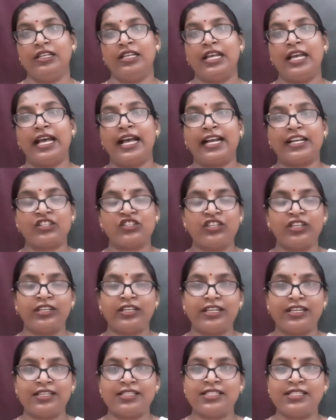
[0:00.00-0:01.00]
Action
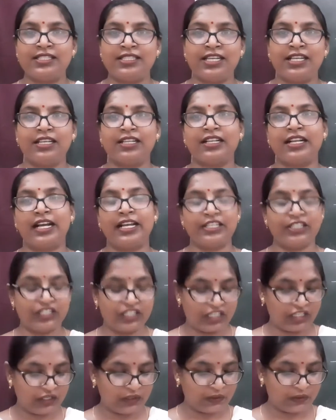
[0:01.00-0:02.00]
is still
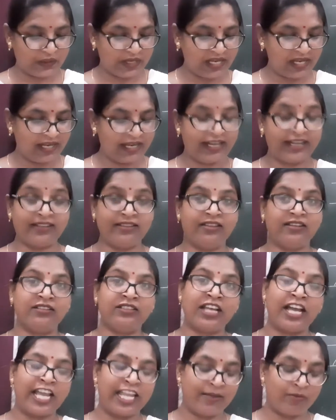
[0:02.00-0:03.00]
continuing at the
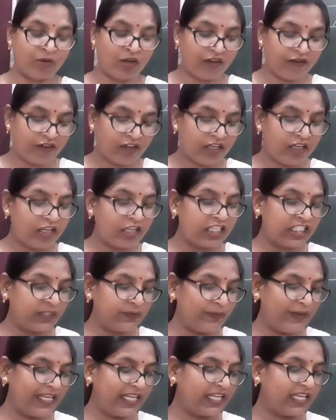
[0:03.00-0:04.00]
time of
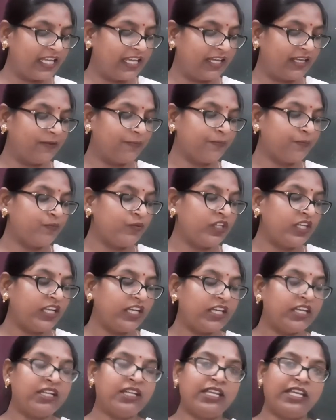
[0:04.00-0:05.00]
speaking.
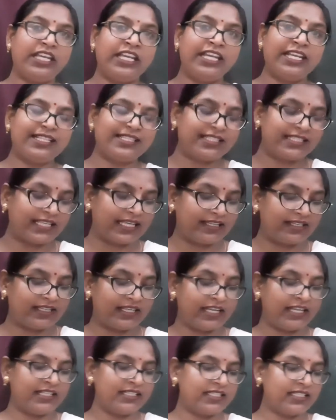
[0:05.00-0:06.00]
In each
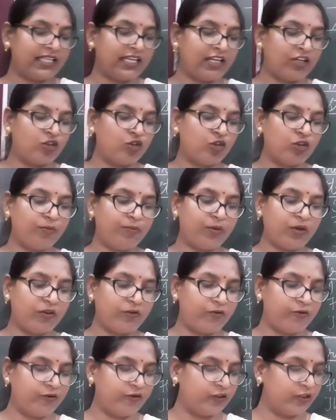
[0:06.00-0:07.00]
sentence, a group
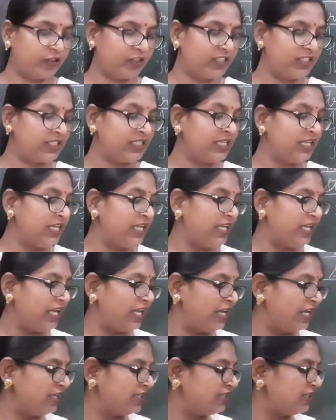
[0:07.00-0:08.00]
of words
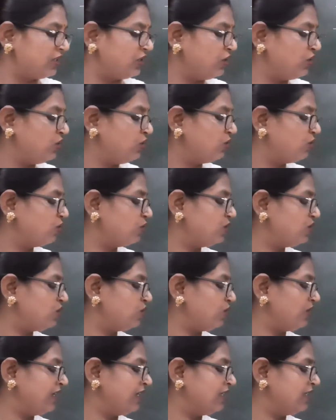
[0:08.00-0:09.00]
is used
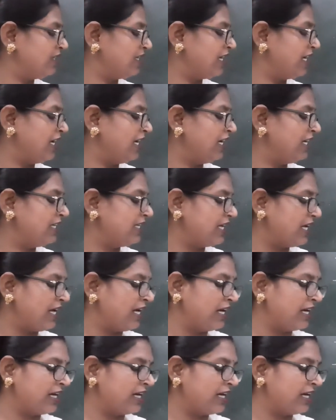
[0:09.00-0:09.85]
to indicate a